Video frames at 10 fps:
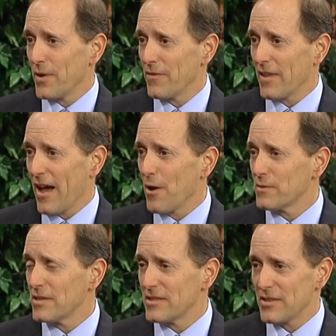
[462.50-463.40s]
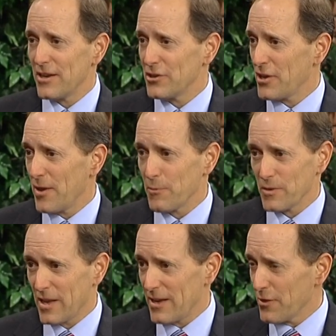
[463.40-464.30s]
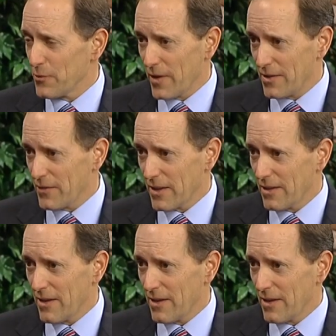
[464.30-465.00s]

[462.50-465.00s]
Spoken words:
have the House and Senate chambers on either end of